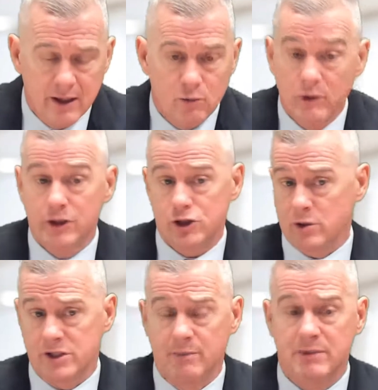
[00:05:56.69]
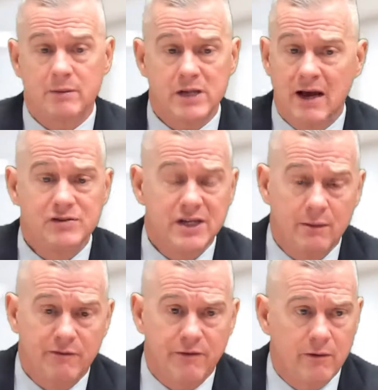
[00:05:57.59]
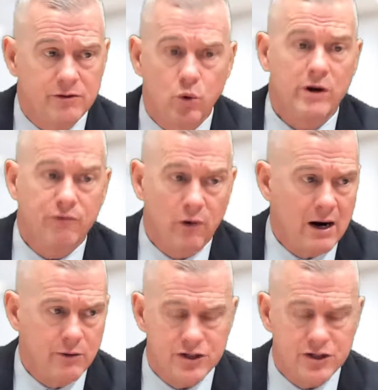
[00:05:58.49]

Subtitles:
Really short. Sometimes I've seen them for 24 hours.